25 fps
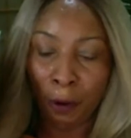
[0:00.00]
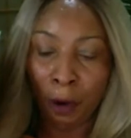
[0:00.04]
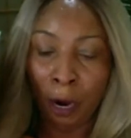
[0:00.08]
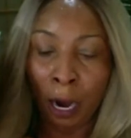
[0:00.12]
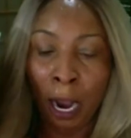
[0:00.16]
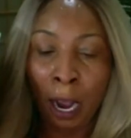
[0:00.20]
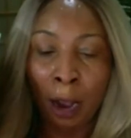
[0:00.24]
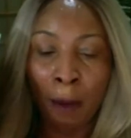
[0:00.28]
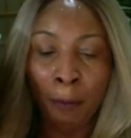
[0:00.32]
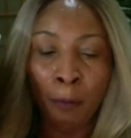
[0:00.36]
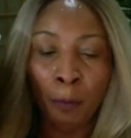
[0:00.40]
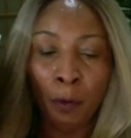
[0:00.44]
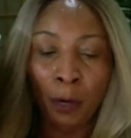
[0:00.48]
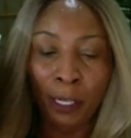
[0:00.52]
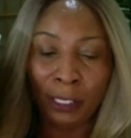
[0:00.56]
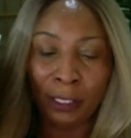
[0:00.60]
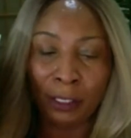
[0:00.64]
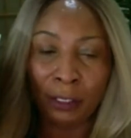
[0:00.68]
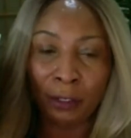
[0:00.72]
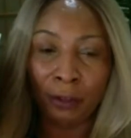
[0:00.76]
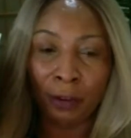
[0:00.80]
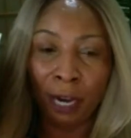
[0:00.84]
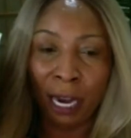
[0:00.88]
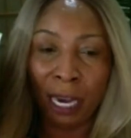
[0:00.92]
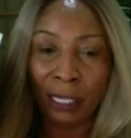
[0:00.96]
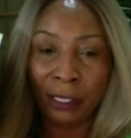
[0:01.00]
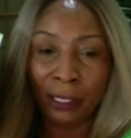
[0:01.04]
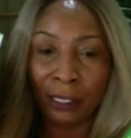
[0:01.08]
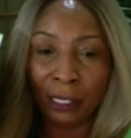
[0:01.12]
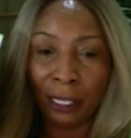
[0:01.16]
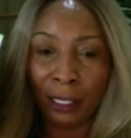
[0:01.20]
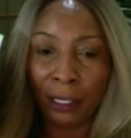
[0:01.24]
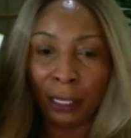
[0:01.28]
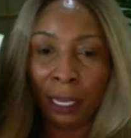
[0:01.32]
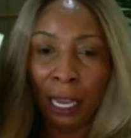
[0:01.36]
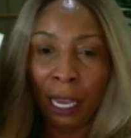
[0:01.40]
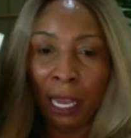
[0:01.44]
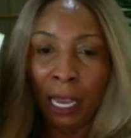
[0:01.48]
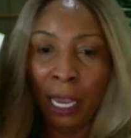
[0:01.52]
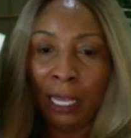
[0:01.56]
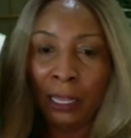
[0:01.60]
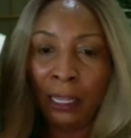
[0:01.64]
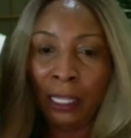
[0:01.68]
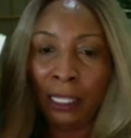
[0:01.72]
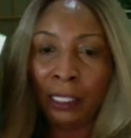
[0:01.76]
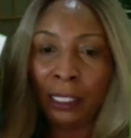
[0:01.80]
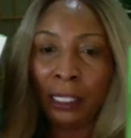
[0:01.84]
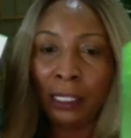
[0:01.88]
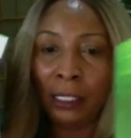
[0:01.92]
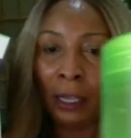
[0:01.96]
uh, moisturizing. And
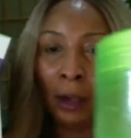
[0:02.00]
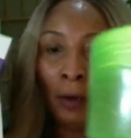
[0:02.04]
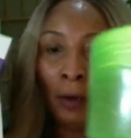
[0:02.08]
this is